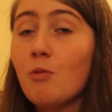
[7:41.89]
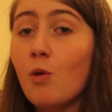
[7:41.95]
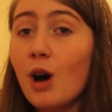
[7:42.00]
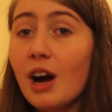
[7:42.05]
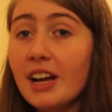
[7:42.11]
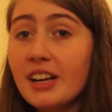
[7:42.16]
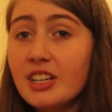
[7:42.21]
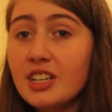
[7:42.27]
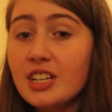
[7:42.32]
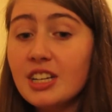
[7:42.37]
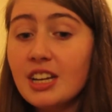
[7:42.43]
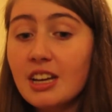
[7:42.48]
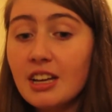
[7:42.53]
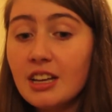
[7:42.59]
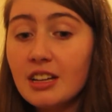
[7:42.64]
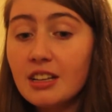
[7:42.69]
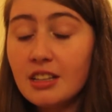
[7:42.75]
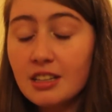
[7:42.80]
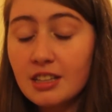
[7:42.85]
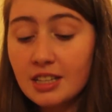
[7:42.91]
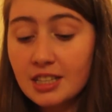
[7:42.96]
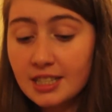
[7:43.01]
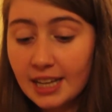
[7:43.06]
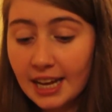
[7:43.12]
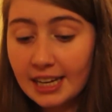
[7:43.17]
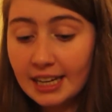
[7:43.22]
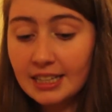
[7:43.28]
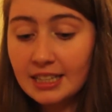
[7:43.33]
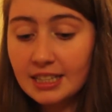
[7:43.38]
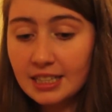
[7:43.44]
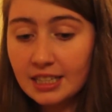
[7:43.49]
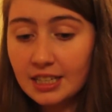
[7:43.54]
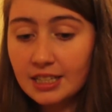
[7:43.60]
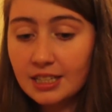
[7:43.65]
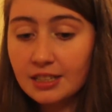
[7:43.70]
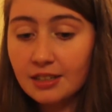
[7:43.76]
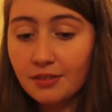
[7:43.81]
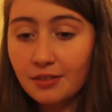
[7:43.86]
Watching the second
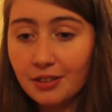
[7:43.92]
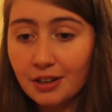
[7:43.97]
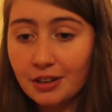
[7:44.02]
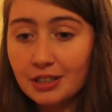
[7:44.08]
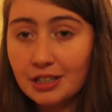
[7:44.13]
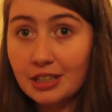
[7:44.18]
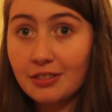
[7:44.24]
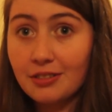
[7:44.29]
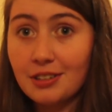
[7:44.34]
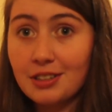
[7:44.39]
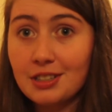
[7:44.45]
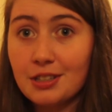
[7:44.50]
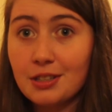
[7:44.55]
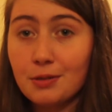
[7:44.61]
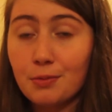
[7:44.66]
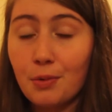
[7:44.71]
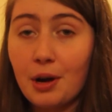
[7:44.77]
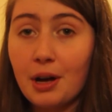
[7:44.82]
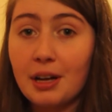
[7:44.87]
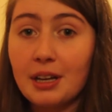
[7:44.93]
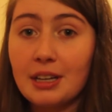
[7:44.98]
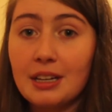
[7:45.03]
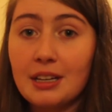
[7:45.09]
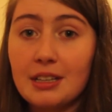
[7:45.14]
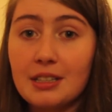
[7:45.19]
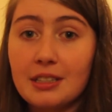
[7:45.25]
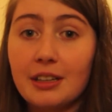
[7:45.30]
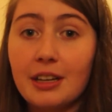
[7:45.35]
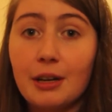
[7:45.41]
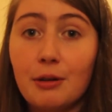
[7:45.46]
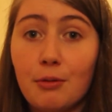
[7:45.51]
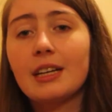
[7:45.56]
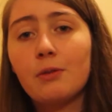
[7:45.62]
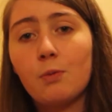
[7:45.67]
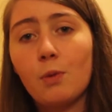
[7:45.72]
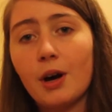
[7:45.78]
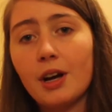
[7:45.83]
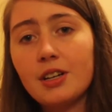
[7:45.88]
season of thirteen reasons why is like,
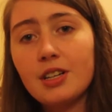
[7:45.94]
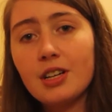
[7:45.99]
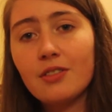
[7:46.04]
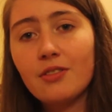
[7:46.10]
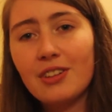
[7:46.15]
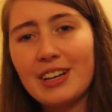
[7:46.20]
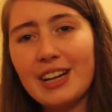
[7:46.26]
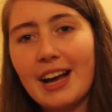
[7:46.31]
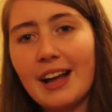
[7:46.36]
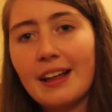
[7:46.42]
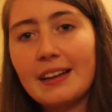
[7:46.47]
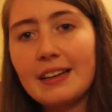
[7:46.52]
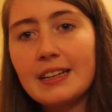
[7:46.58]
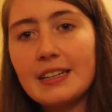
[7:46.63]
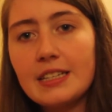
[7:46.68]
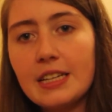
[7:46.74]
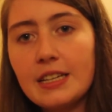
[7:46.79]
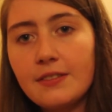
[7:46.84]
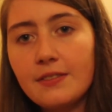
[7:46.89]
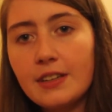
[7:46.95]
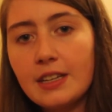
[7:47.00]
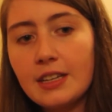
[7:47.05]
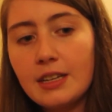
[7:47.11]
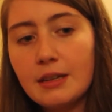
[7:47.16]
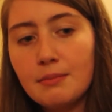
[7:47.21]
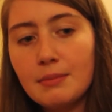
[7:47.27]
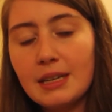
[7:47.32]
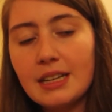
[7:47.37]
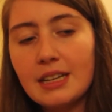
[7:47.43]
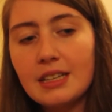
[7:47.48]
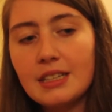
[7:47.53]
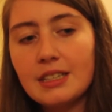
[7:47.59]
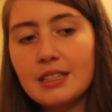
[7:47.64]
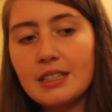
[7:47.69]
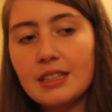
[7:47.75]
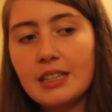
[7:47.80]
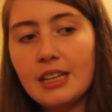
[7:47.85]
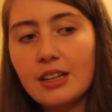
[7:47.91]
like watching reality T V, because
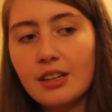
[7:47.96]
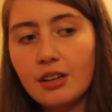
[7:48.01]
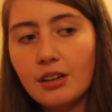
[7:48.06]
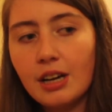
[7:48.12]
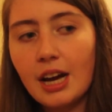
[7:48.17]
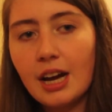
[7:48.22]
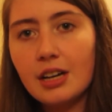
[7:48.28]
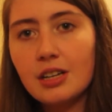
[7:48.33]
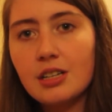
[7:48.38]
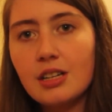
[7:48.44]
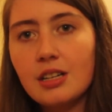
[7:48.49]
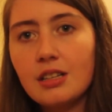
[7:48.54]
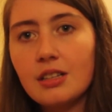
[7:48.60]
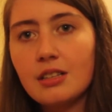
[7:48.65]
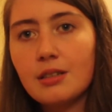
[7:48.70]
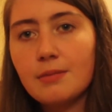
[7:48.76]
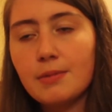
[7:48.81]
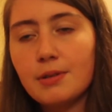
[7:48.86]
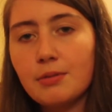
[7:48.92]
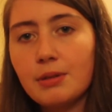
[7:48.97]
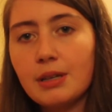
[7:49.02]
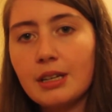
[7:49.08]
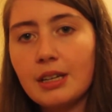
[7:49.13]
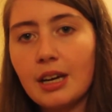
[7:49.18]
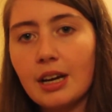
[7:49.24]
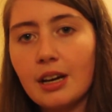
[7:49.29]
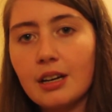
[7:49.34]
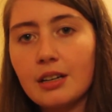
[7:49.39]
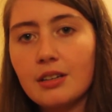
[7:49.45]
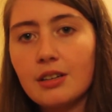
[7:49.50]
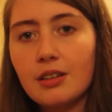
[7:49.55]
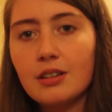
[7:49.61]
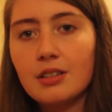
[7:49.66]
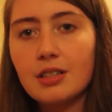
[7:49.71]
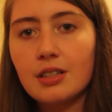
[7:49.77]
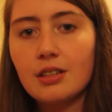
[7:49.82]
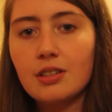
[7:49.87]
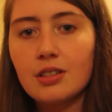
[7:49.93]
the interactions between
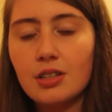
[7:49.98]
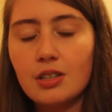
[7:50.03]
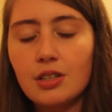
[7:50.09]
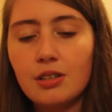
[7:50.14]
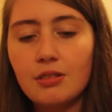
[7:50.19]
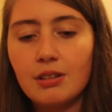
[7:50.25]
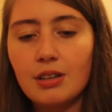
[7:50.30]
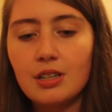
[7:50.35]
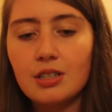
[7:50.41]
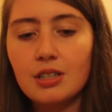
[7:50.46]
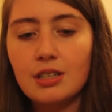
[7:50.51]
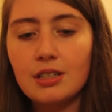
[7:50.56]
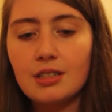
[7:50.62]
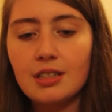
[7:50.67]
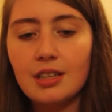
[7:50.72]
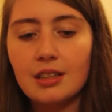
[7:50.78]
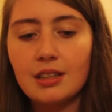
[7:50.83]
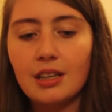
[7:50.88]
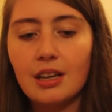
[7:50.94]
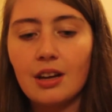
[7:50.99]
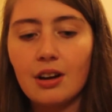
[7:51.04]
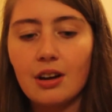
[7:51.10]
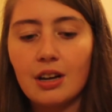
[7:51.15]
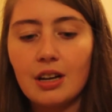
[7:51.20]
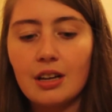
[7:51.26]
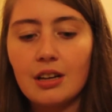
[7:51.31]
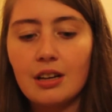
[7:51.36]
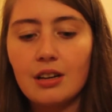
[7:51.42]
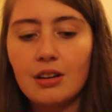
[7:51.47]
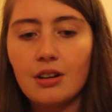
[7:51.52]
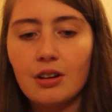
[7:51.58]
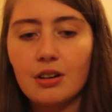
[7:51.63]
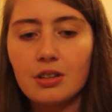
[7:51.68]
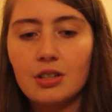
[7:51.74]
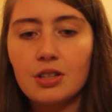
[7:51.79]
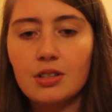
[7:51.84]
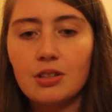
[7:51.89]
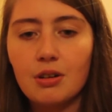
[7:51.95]
characters and the situations that they are in are
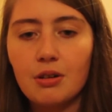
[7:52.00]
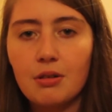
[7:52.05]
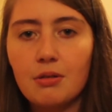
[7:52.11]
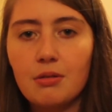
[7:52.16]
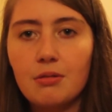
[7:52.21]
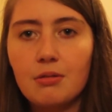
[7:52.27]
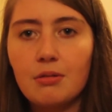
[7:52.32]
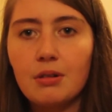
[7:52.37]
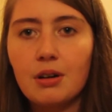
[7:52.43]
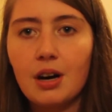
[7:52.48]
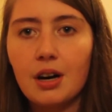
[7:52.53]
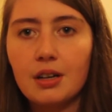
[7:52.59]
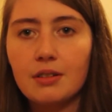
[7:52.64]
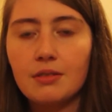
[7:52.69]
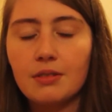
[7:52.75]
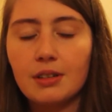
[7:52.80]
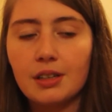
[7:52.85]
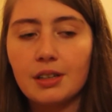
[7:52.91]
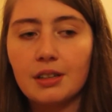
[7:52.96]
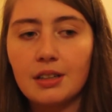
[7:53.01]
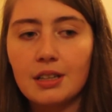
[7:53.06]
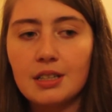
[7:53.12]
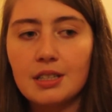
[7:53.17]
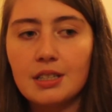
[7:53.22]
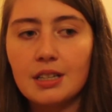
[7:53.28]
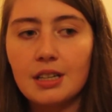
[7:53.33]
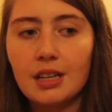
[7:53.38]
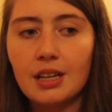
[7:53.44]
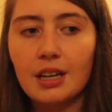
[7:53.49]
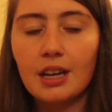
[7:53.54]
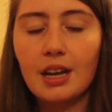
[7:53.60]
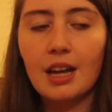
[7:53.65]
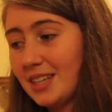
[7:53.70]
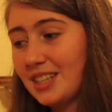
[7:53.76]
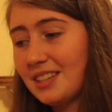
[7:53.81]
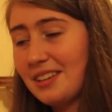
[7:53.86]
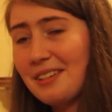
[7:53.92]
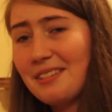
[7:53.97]
so unrealistic.
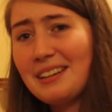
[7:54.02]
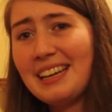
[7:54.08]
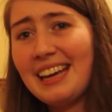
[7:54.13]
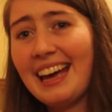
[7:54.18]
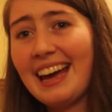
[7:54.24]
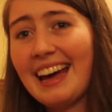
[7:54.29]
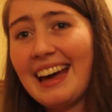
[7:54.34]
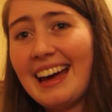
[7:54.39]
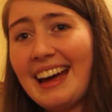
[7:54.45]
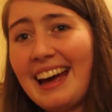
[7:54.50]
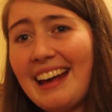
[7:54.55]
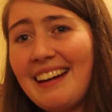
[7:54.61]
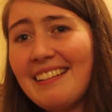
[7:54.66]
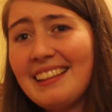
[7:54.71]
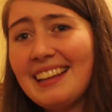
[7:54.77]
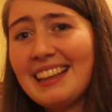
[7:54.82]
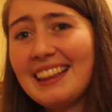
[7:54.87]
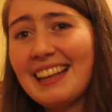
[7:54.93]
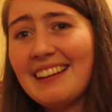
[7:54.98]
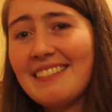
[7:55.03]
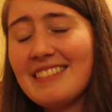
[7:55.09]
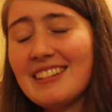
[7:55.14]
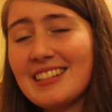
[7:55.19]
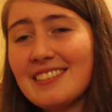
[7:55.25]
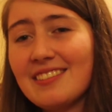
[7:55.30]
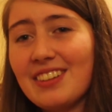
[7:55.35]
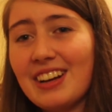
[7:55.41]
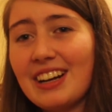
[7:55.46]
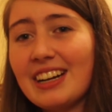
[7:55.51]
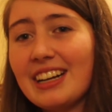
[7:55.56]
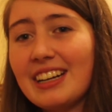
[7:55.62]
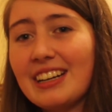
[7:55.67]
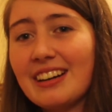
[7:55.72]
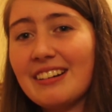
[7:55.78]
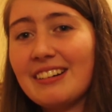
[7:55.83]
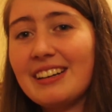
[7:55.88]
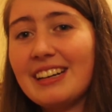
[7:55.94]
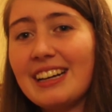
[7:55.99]
So yeah, I don't think that was very
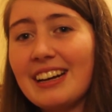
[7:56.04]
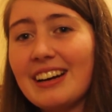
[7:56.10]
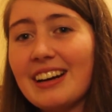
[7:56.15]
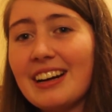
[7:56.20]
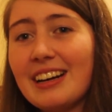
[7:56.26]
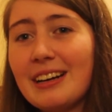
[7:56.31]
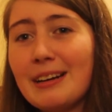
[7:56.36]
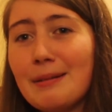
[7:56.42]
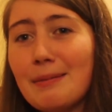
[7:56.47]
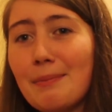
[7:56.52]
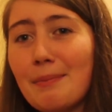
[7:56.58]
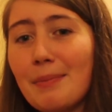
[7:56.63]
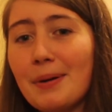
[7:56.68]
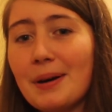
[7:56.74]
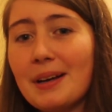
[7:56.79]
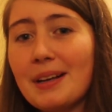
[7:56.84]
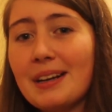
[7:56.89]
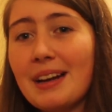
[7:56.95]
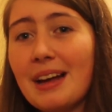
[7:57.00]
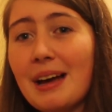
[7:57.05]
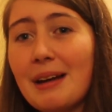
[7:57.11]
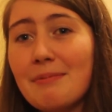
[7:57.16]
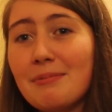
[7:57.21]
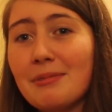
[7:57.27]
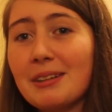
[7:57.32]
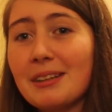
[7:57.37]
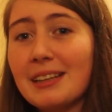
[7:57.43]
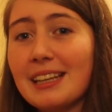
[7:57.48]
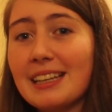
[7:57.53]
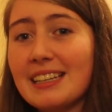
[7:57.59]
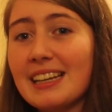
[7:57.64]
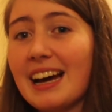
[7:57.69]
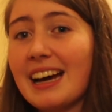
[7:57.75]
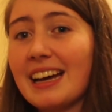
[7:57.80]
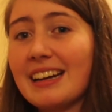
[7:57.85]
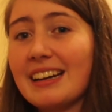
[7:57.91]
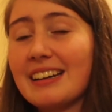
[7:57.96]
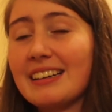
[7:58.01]
coherent, but I'm really
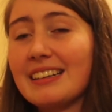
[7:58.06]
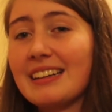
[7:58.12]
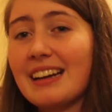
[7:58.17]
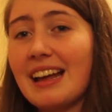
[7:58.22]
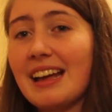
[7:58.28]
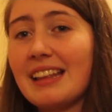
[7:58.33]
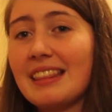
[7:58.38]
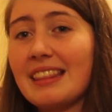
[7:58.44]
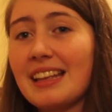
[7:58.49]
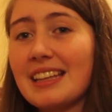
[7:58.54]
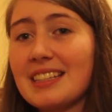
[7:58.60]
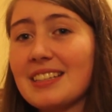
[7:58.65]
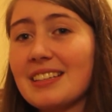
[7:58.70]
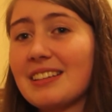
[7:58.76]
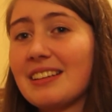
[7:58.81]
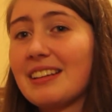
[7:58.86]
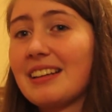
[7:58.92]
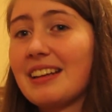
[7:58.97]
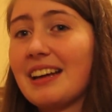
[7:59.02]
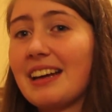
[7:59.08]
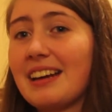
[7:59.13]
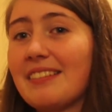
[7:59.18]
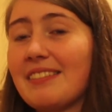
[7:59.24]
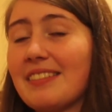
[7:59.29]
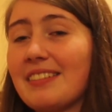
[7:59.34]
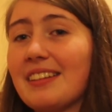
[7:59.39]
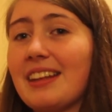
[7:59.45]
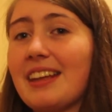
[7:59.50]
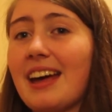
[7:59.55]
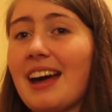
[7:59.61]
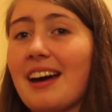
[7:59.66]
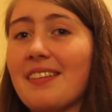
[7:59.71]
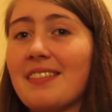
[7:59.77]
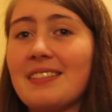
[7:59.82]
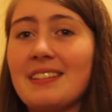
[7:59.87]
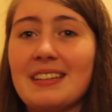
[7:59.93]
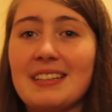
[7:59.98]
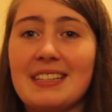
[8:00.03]
tired, and that's all I really
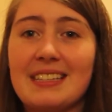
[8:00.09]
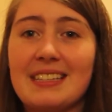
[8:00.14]
have to